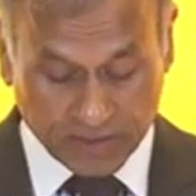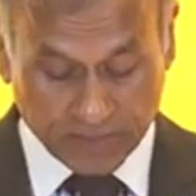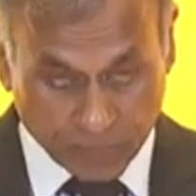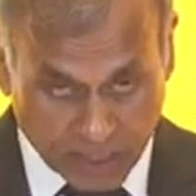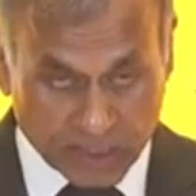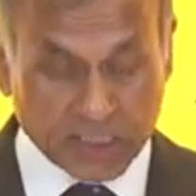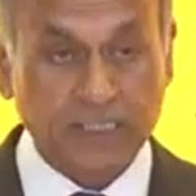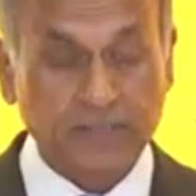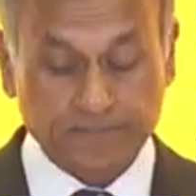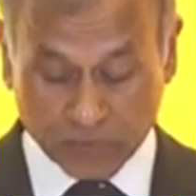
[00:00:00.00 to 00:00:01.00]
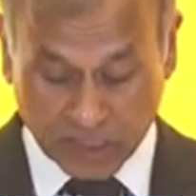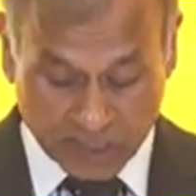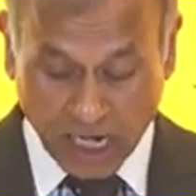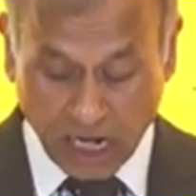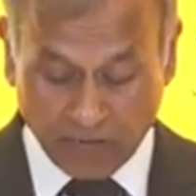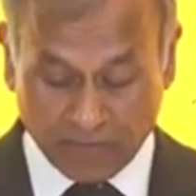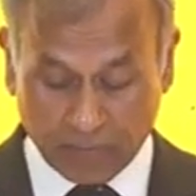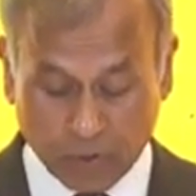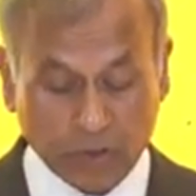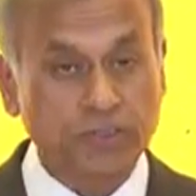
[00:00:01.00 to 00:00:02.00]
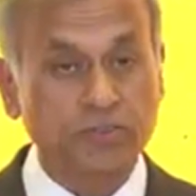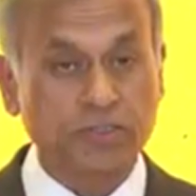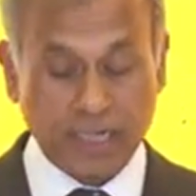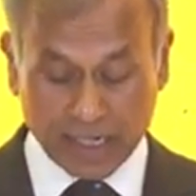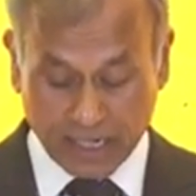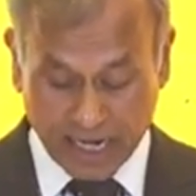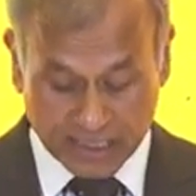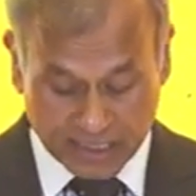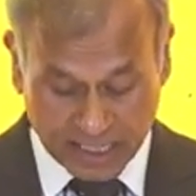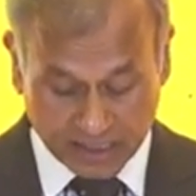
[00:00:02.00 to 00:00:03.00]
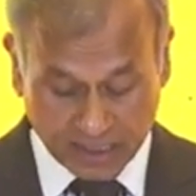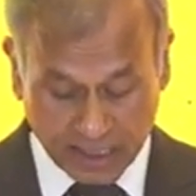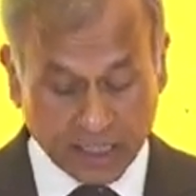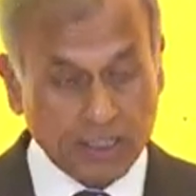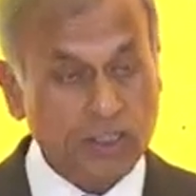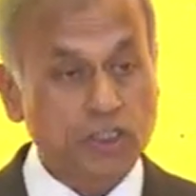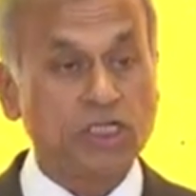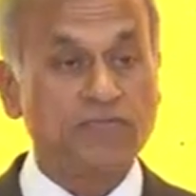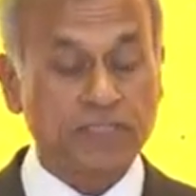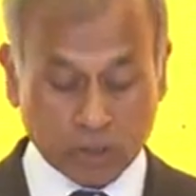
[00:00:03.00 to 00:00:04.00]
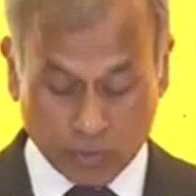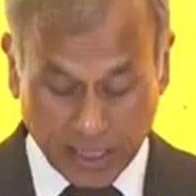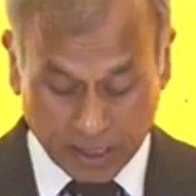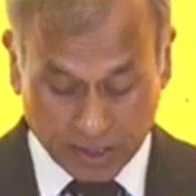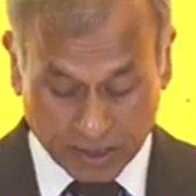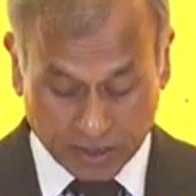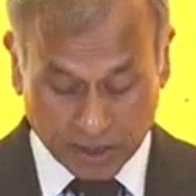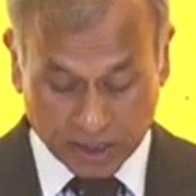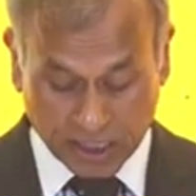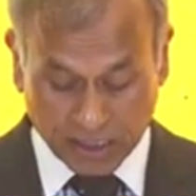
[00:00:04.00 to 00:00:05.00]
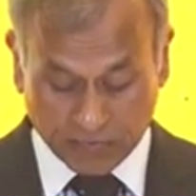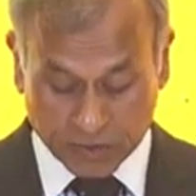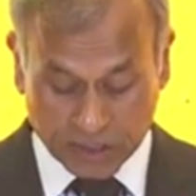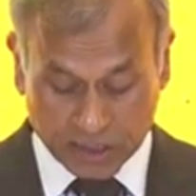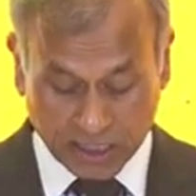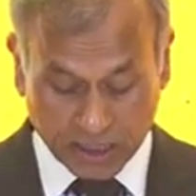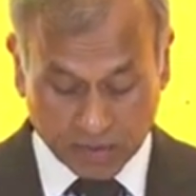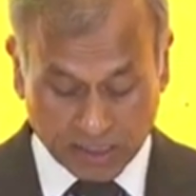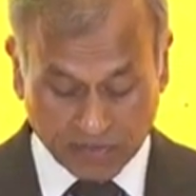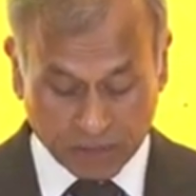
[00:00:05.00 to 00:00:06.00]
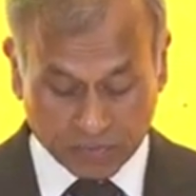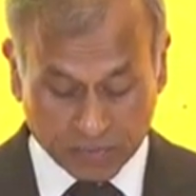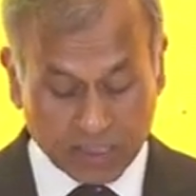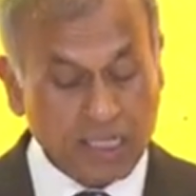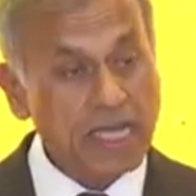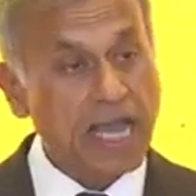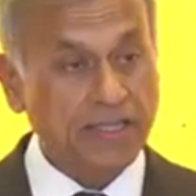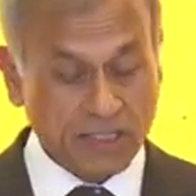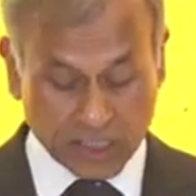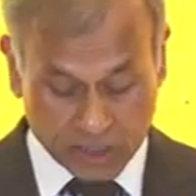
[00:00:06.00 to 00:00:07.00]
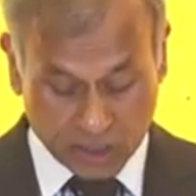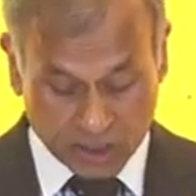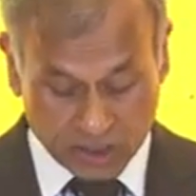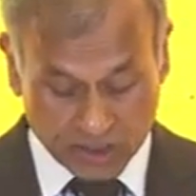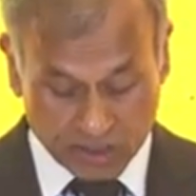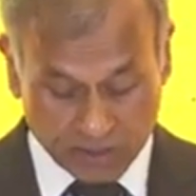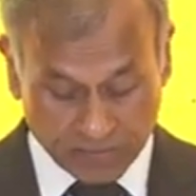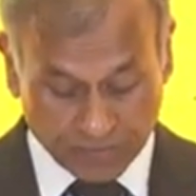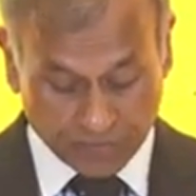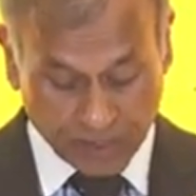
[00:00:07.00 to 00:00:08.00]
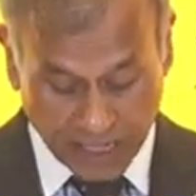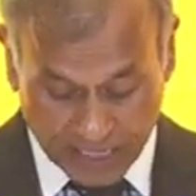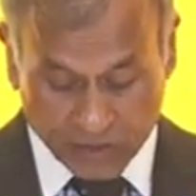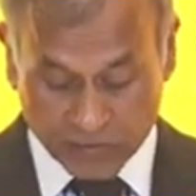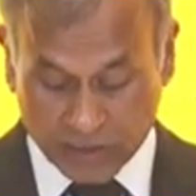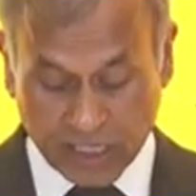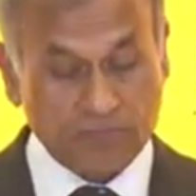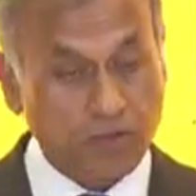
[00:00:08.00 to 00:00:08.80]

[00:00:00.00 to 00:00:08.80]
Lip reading: This year is the halfway point to the deadline set in achieving the 2030 Agenda for Sustainable Development and the SDGs. Heads of state from